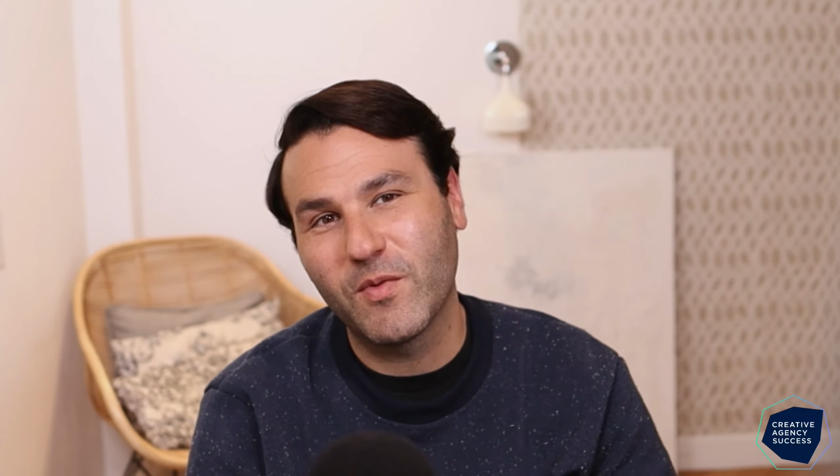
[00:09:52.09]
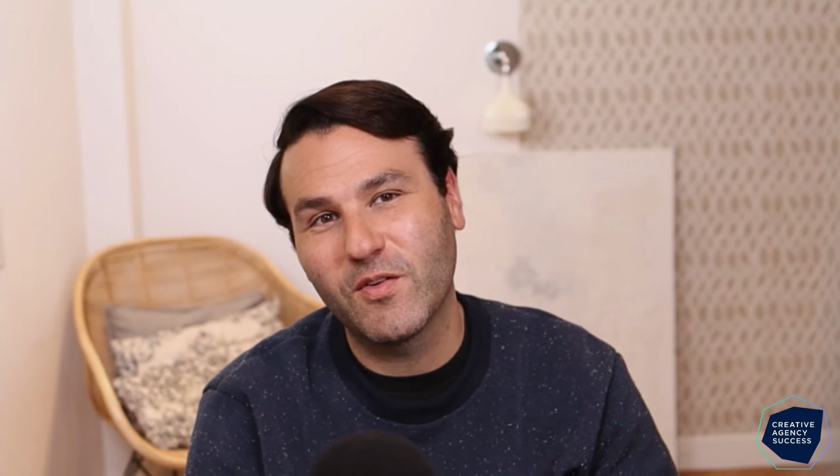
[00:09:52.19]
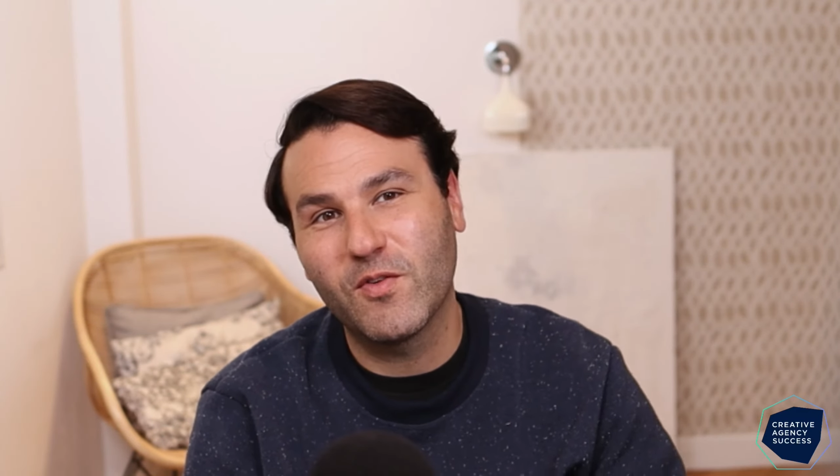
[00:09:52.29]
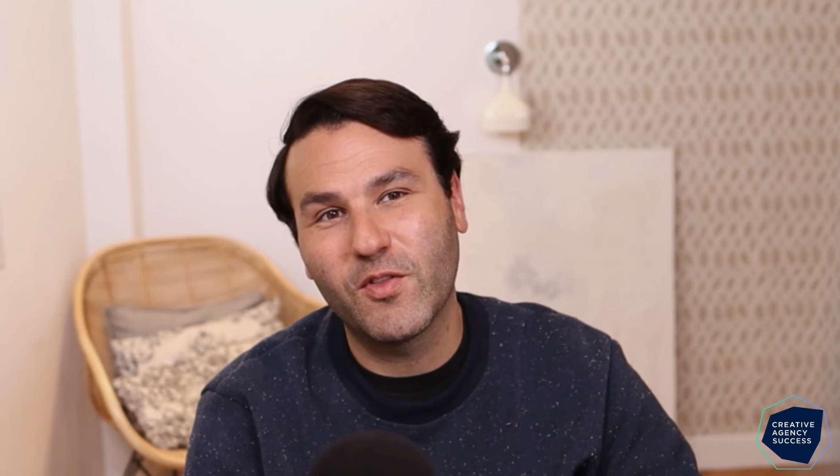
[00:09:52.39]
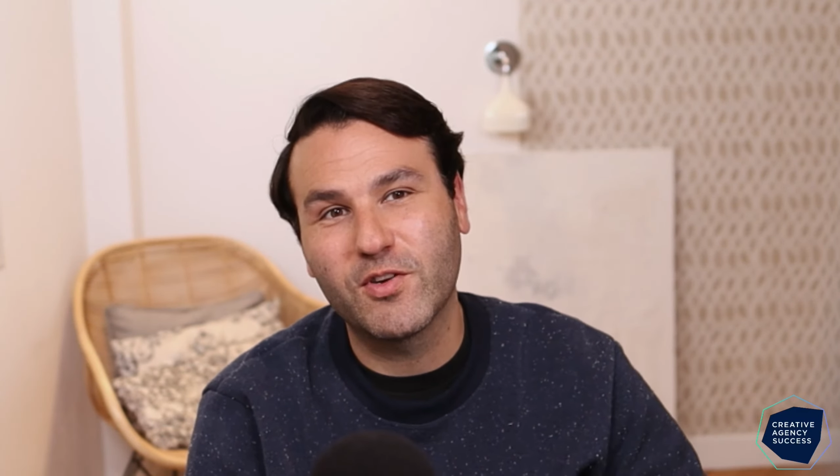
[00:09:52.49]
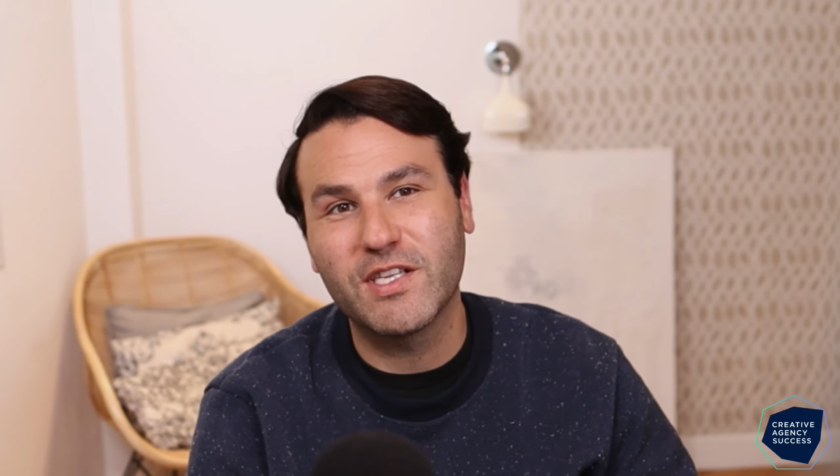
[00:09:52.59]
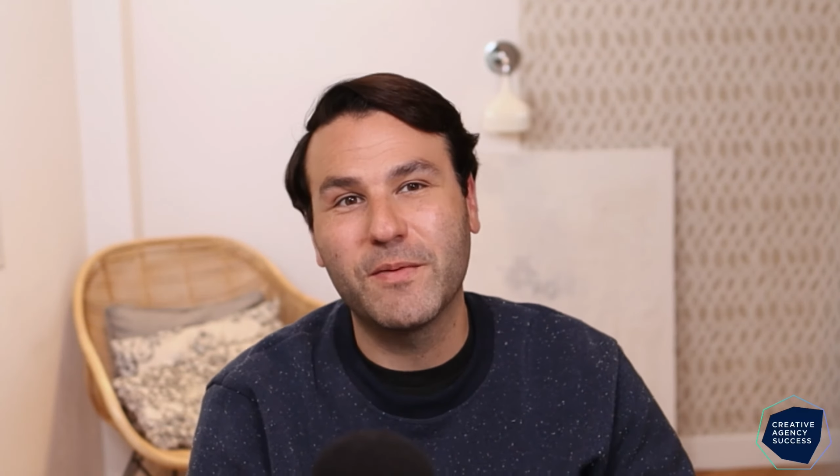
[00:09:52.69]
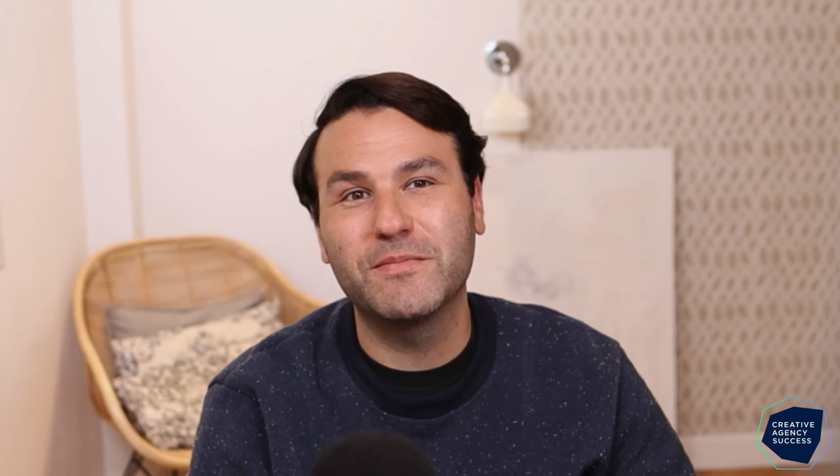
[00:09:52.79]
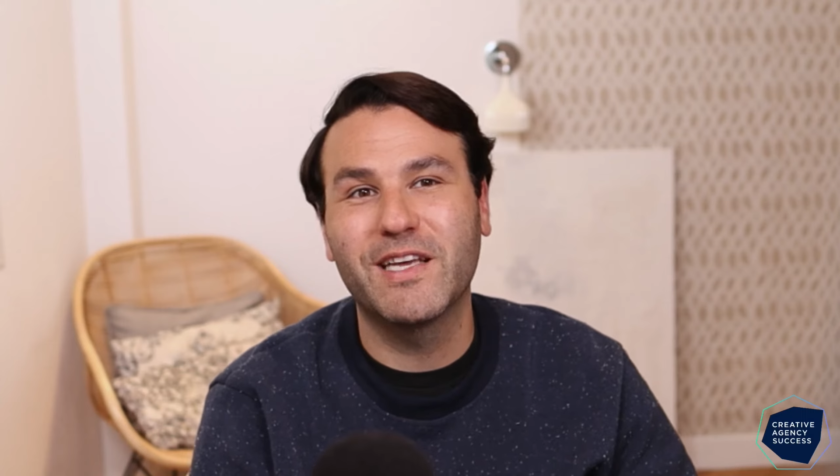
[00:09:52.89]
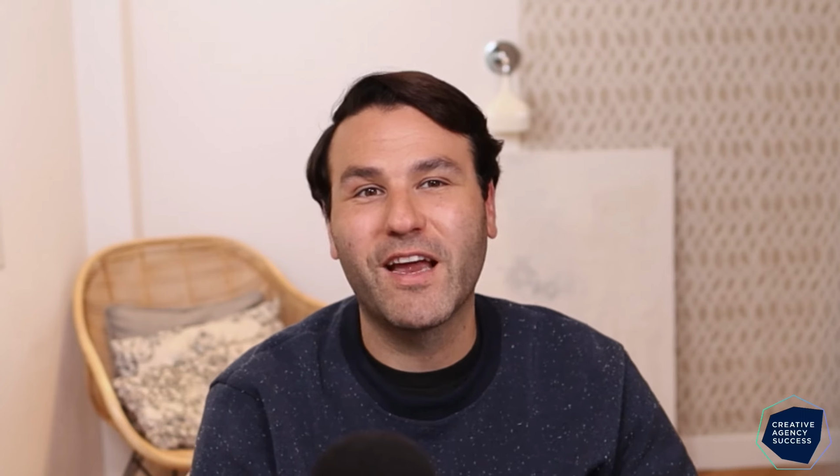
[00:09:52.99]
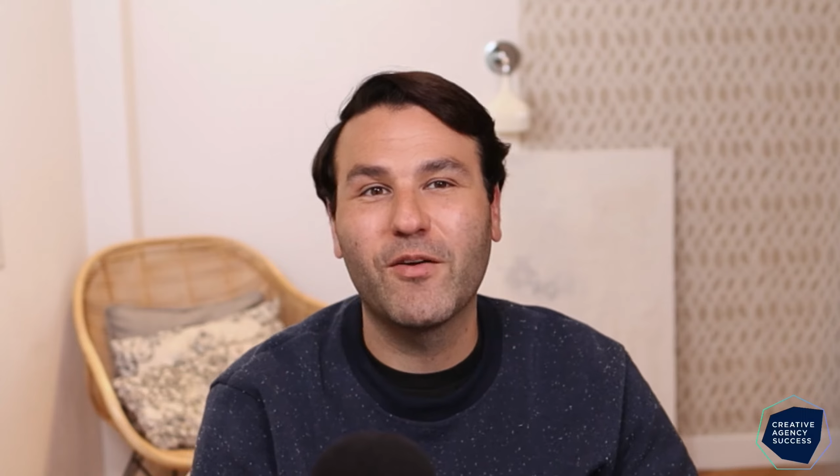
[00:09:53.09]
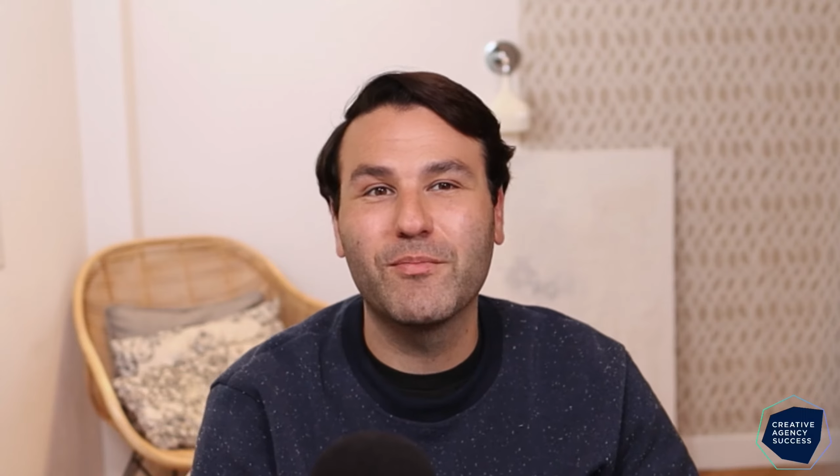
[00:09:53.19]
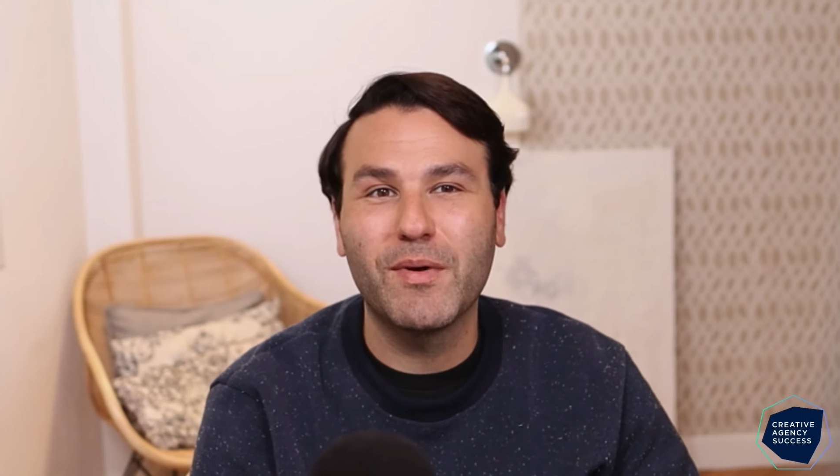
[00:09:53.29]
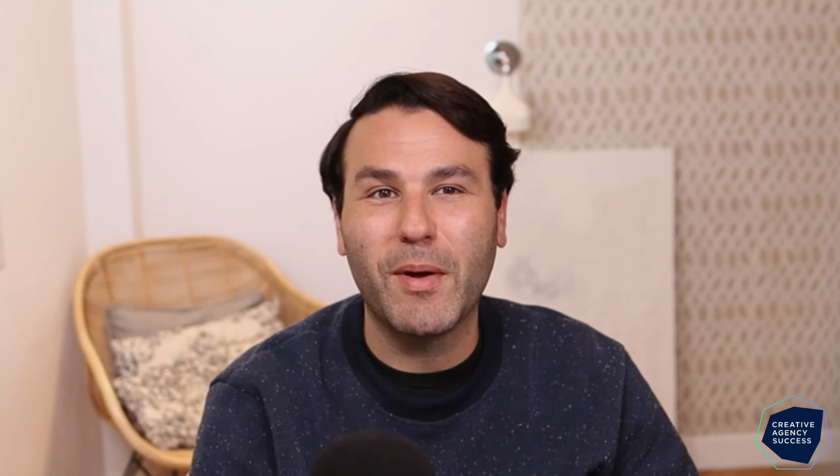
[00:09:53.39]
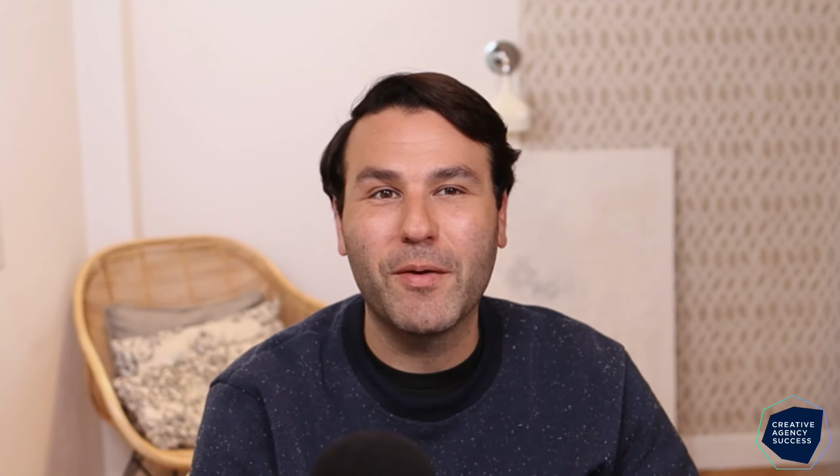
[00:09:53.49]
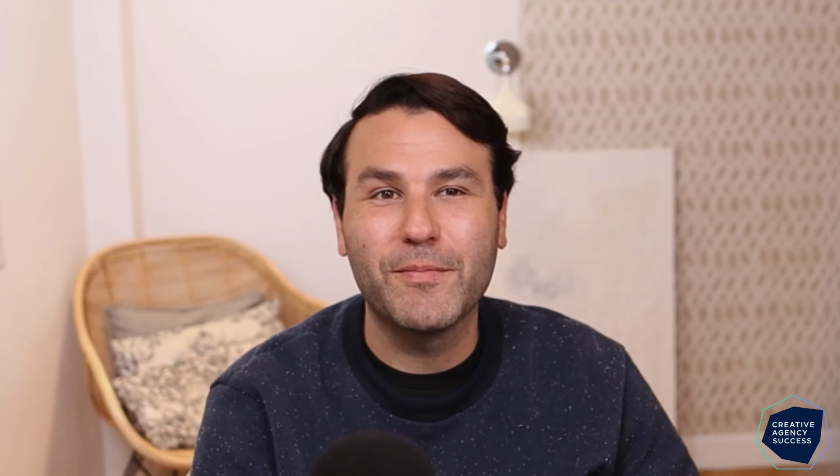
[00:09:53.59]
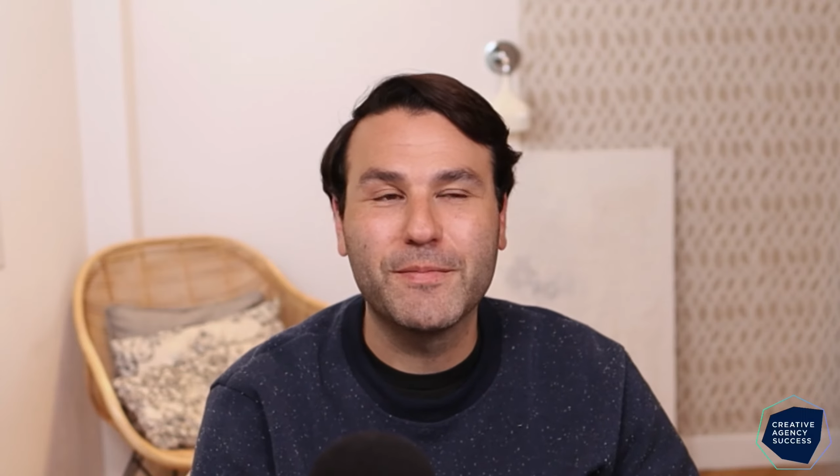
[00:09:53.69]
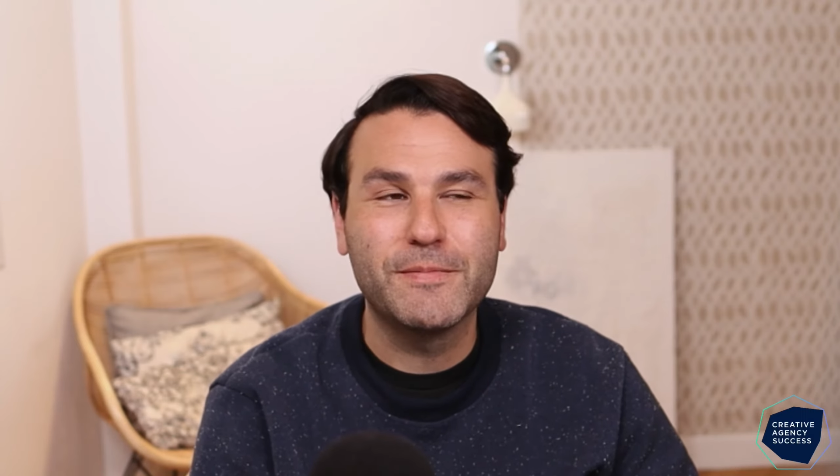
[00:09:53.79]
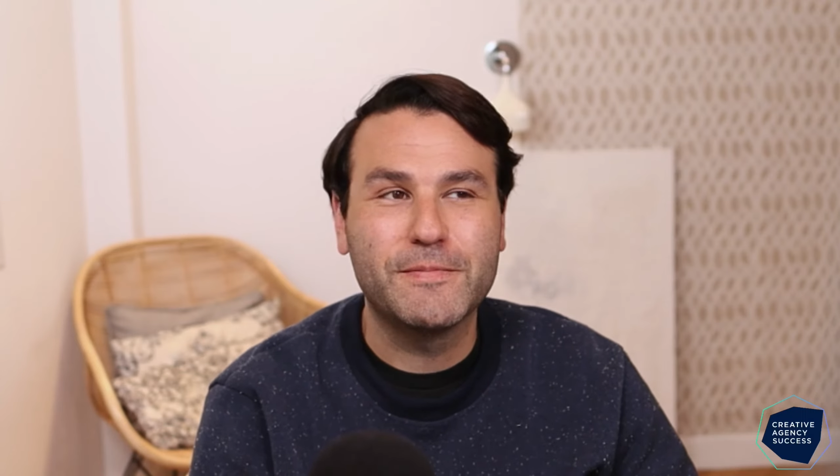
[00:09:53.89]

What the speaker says: Wonderful Thursday. Take care. Bye-bye.